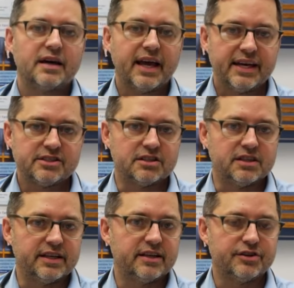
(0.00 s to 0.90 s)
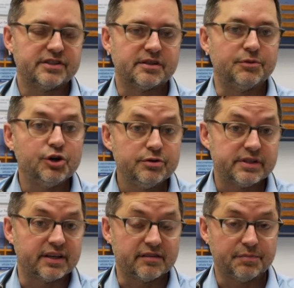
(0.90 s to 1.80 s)
Occasionally there is some
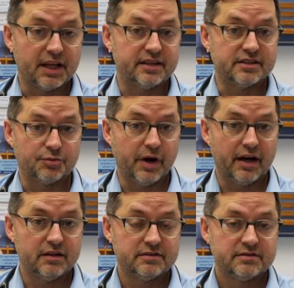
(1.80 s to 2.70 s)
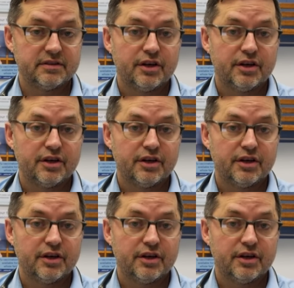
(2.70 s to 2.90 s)
oozing of blood as well,